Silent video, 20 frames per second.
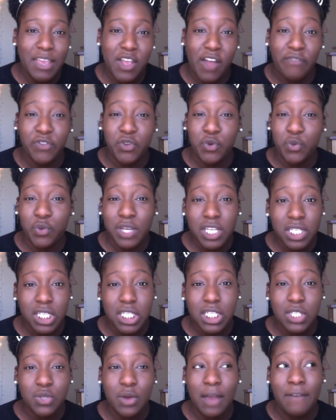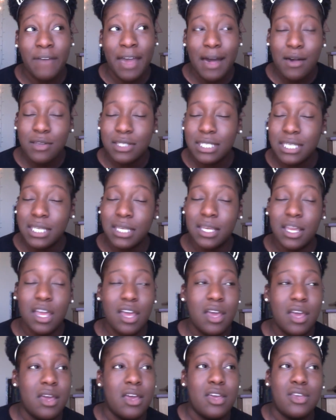You have tuition, you have housing,
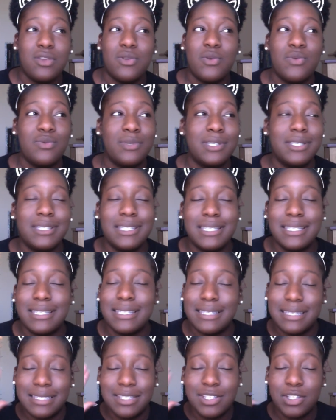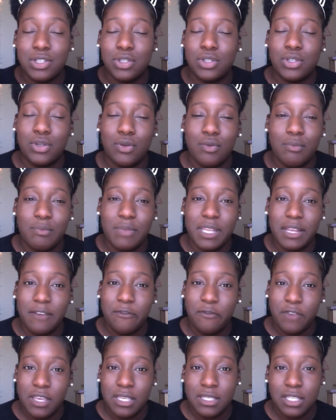it's just so many
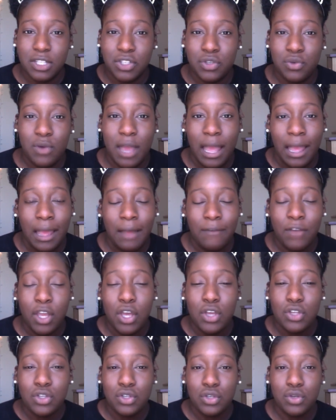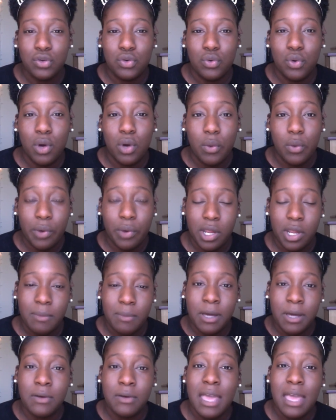fees that you have to worry
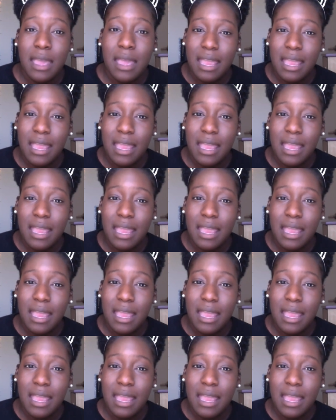about.